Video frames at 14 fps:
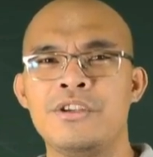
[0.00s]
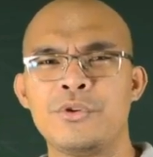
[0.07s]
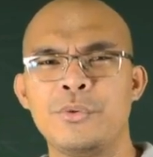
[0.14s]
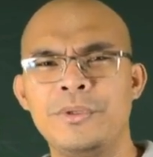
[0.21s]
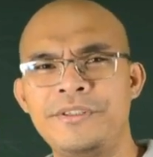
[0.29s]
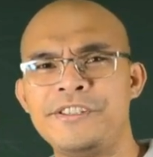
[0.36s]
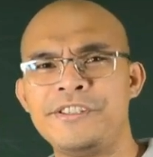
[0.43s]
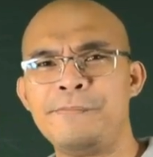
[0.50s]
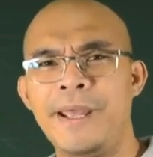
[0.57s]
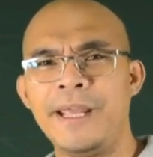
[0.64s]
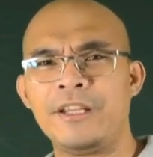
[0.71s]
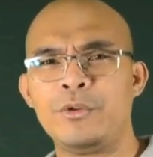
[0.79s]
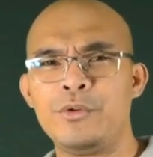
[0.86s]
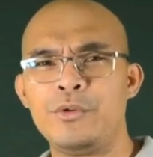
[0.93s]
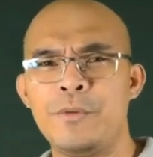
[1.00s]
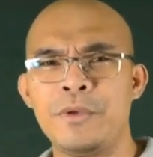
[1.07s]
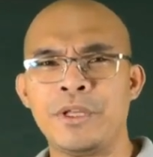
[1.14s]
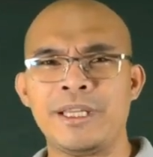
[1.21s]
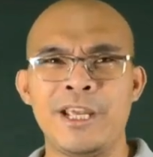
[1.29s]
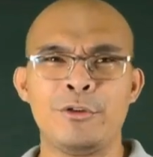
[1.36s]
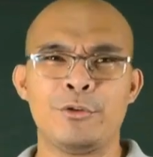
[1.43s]
So with respect to
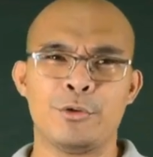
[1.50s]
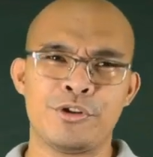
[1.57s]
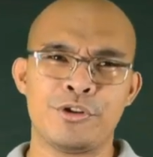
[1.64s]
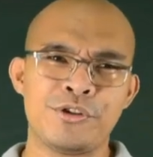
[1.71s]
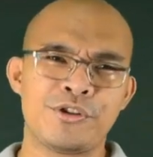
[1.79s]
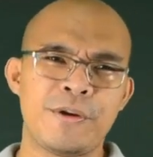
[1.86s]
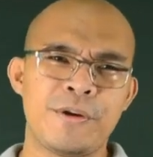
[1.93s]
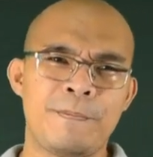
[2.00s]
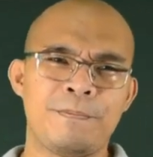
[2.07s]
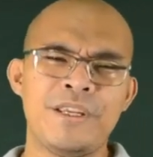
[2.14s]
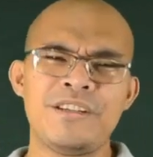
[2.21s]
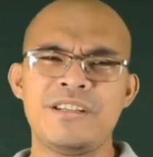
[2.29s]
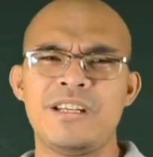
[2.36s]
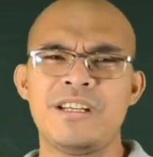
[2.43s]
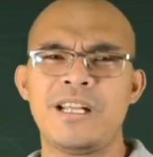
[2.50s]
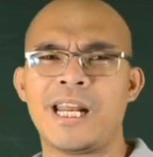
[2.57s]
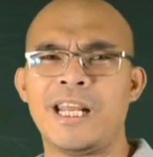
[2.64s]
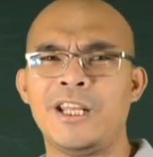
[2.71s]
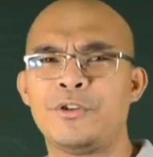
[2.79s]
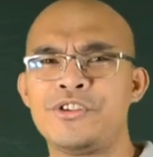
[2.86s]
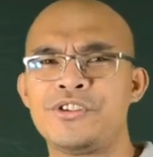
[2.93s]
commutators, DC
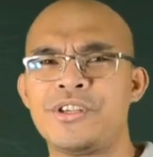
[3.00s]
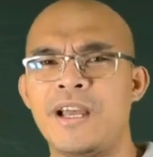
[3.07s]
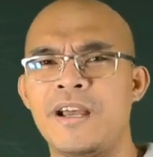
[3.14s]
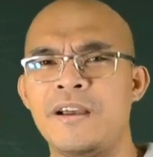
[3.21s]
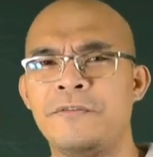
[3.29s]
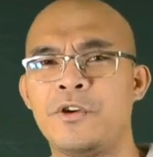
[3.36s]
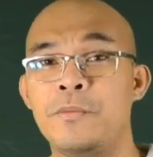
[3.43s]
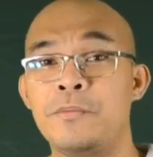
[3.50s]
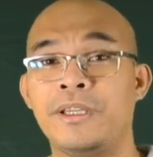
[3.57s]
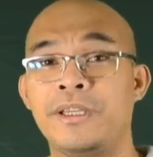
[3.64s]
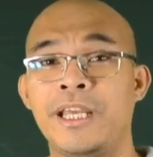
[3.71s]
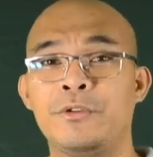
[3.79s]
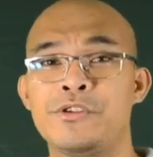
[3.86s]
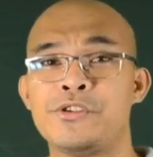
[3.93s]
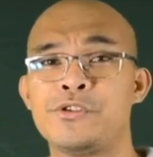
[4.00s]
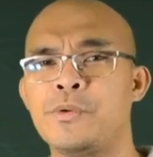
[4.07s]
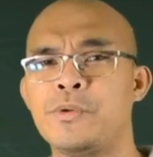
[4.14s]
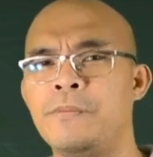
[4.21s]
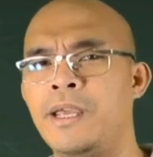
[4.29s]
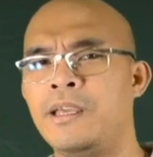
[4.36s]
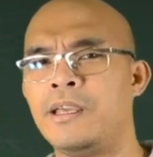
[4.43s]
generators have commutators
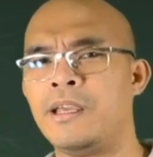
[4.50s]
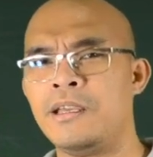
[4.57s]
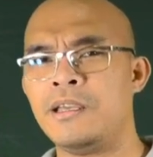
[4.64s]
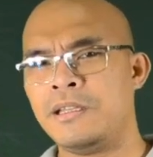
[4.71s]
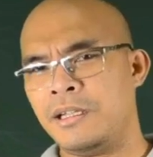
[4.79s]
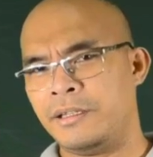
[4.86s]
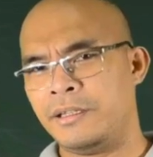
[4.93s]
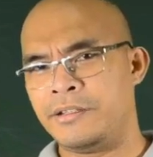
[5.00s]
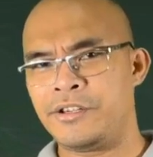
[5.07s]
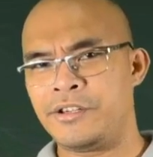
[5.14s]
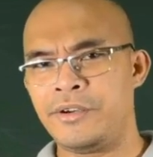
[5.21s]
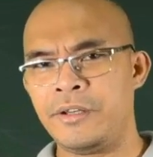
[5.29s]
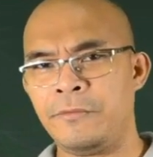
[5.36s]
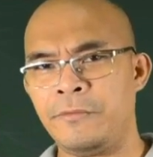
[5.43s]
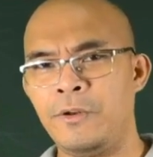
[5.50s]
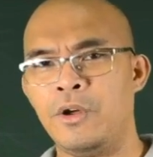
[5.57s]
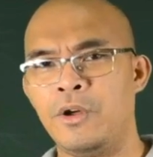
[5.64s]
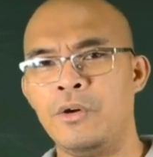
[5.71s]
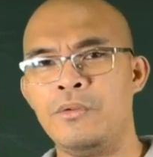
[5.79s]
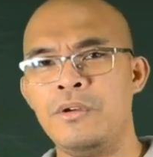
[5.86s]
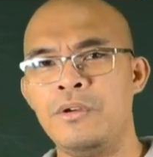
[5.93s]
to make the current
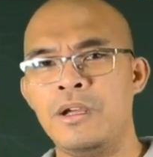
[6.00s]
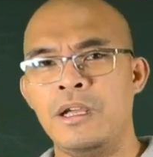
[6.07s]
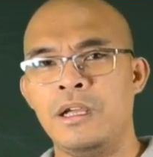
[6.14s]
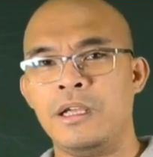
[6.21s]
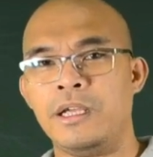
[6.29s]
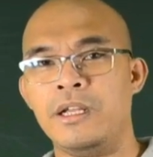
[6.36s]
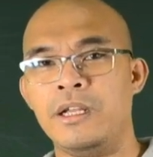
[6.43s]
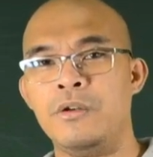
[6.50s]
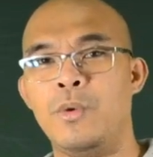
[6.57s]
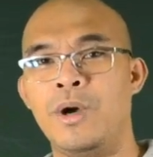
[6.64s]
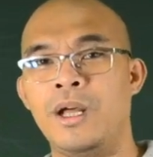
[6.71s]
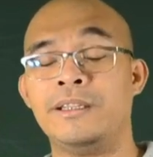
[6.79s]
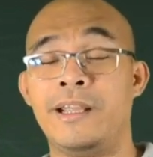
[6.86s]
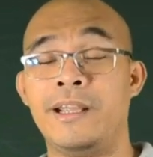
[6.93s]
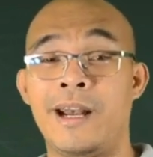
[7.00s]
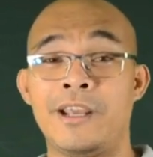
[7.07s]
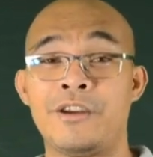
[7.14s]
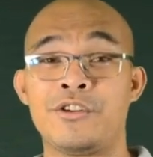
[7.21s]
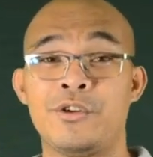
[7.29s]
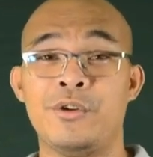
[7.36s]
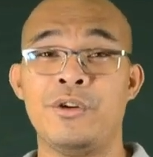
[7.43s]
flow in one
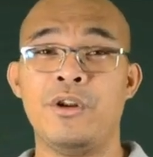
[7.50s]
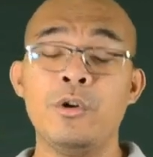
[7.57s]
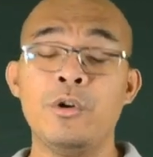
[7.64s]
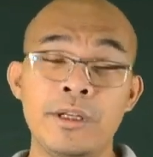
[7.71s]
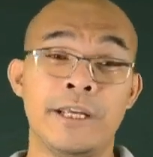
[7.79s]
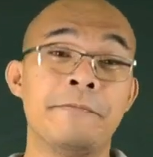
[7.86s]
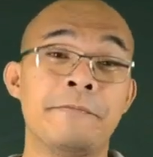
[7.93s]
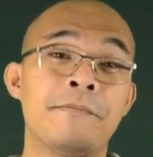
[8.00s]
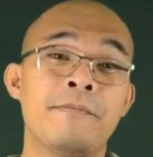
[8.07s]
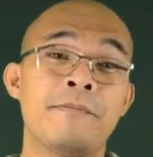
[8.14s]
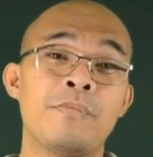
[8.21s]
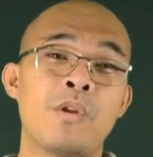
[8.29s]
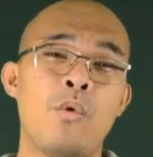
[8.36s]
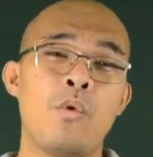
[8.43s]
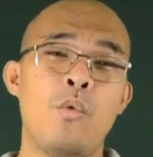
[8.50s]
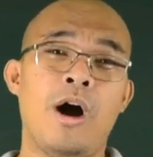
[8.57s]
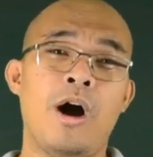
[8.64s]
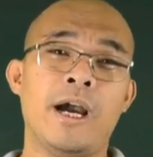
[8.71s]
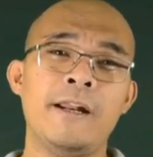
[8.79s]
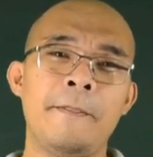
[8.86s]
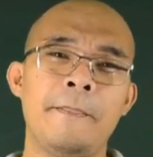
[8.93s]
direction only,
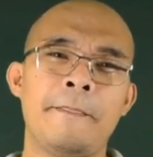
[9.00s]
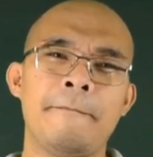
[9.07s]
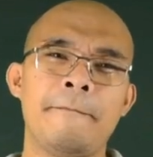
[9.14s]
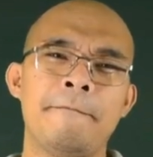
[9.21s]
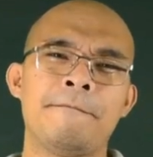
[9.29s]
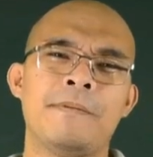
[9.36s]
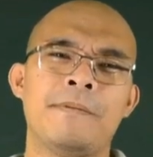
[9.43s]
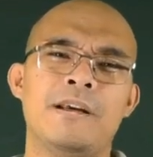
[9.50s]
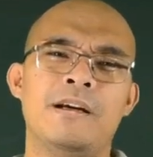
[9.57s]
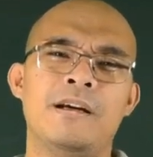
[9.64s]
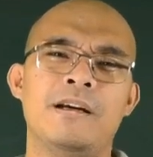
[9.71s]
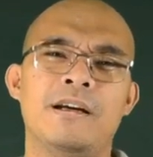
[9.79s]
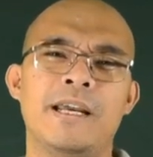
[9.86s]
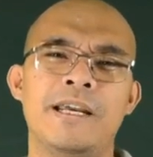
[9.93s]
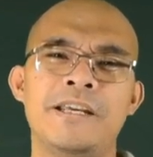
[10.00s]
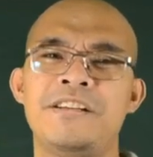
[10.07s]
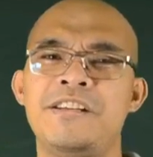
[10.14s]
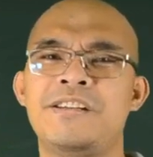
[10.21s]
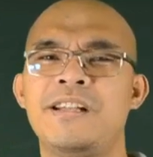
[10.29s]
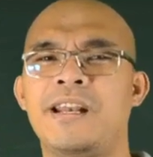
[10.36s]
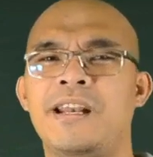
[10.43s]
while
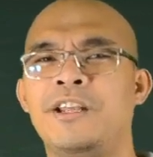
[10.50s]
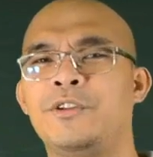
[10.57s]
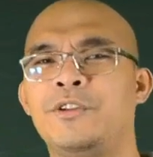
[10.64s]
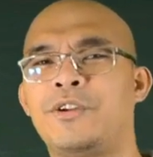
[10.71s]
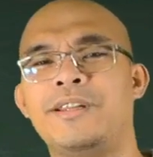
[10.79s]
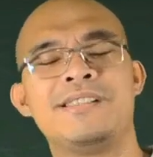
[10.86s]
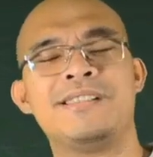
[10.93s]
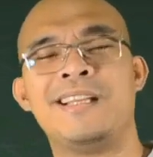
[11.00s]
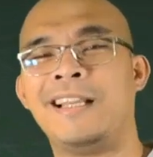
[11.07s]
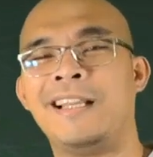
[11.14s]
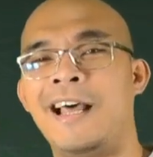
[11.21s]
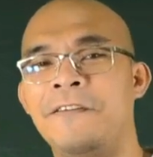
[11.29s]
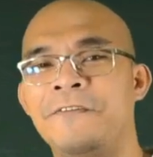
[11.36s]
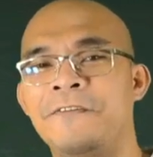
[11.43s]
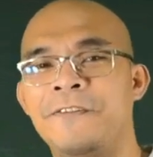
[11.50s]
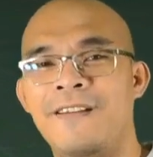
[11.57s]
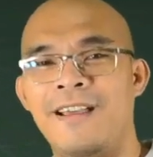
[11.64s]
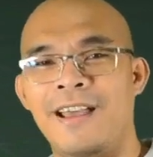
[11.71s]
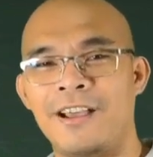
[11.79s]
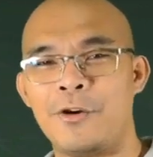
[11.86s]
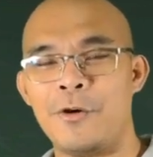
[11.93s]
AC generator does not have
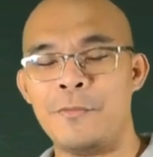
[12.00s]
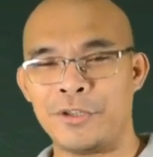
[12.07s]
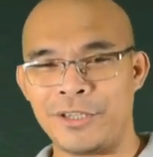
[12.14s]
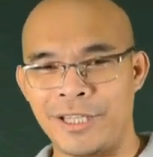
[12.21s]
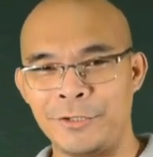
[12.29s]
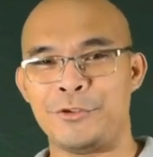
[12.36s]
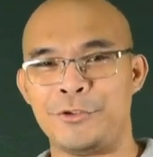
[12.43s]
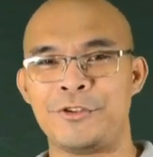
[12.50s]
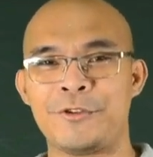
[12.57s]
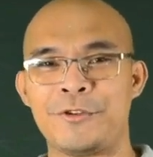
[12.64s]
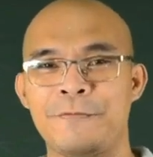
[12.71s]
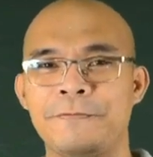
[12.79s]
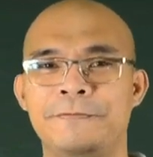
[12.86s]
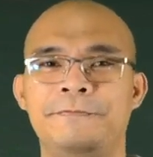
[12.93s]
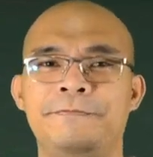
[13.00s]
commutators.